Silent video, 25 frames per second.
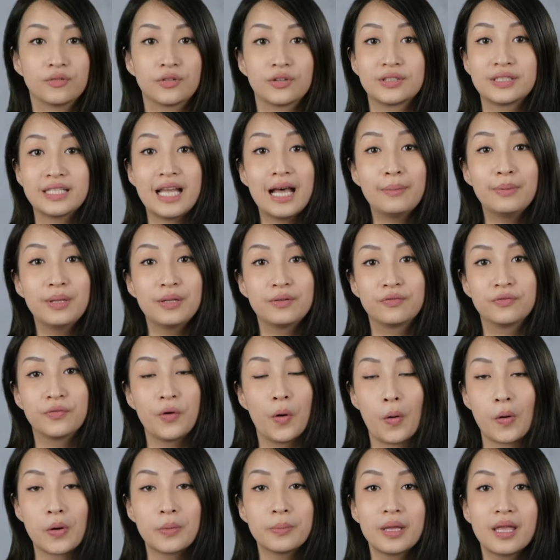For tablet
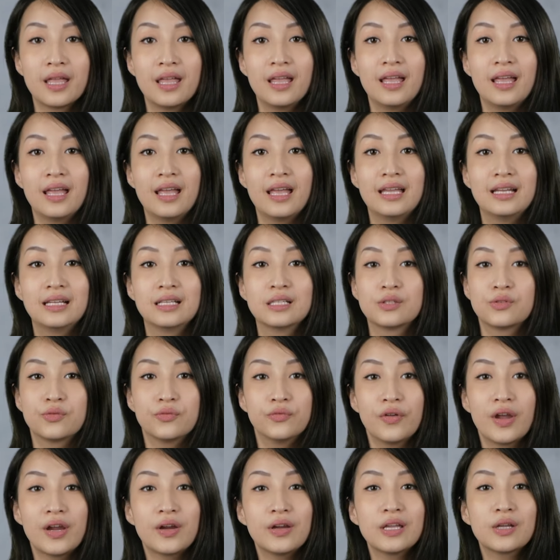form, it is
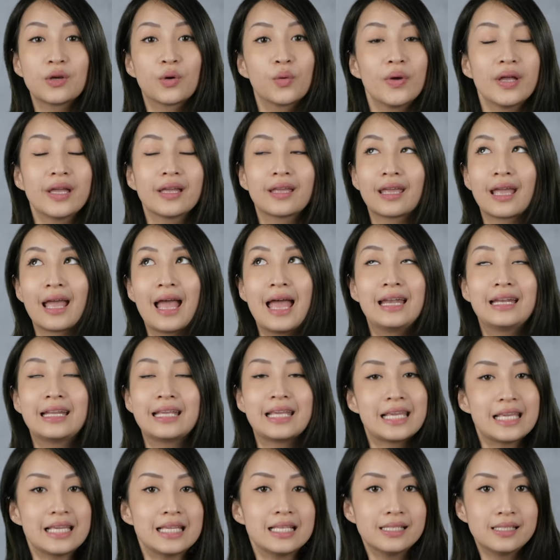very quick and
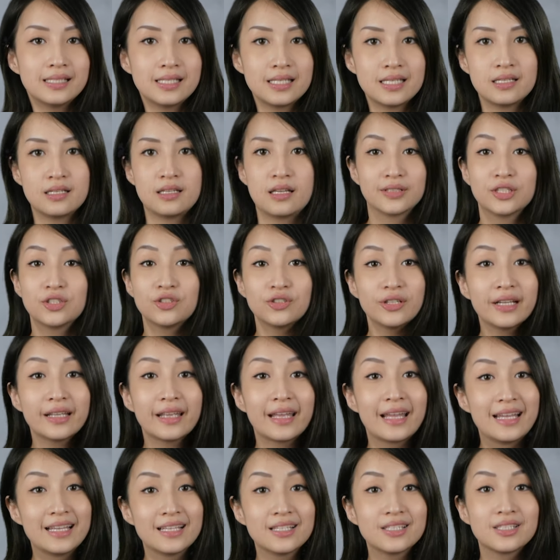easy. The
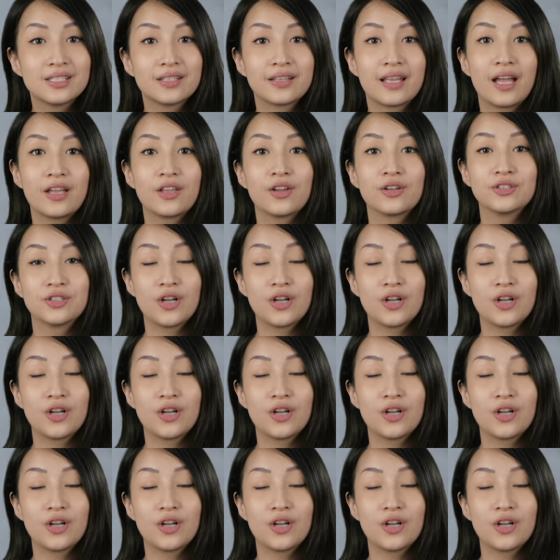trick is to get your